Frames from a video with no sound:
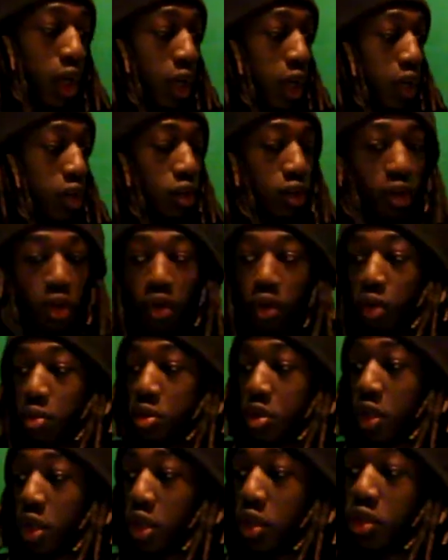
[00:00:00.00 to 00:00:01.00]
I had to go
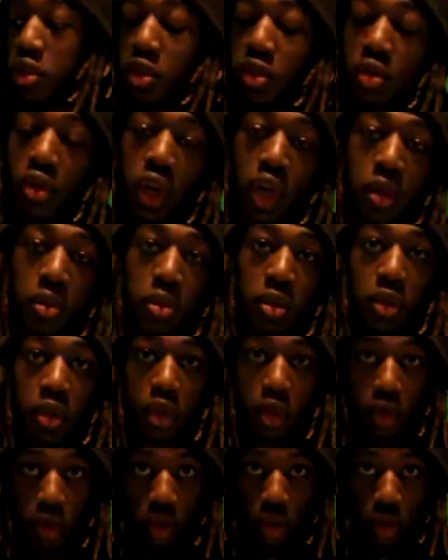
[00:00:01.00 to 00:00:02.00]
upstairs and grab
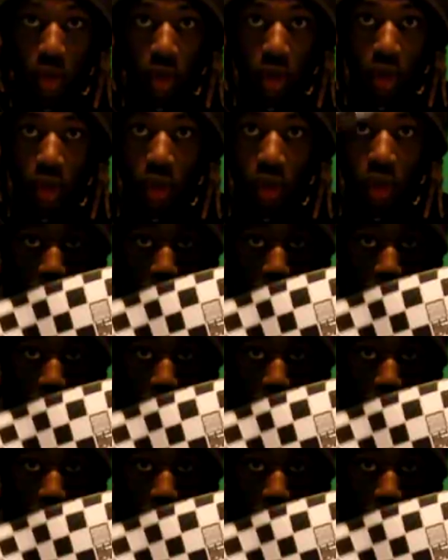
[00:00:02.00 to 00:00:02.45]
the